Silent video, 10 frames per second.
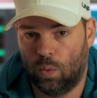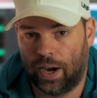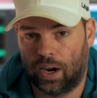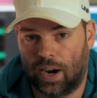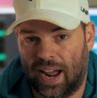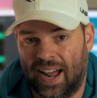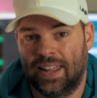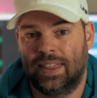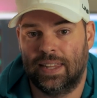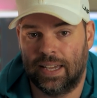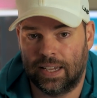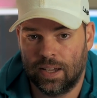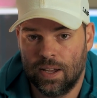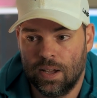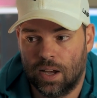where I think
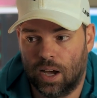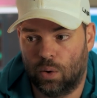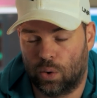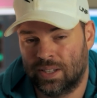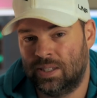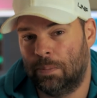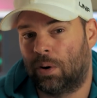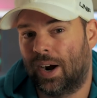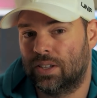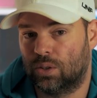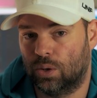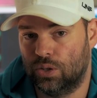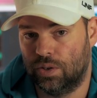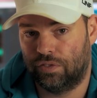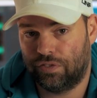we're going to see price
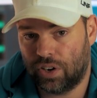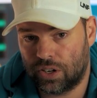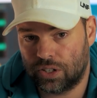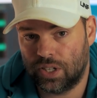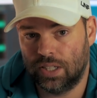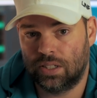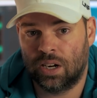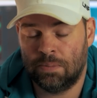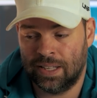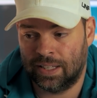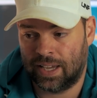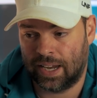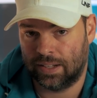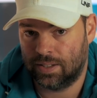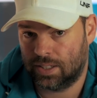erosion first, it's going to be in the
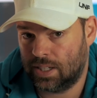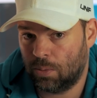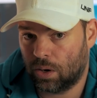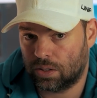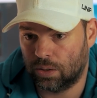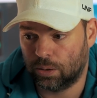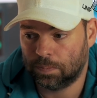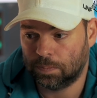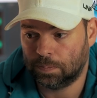Canon 60 Mark II.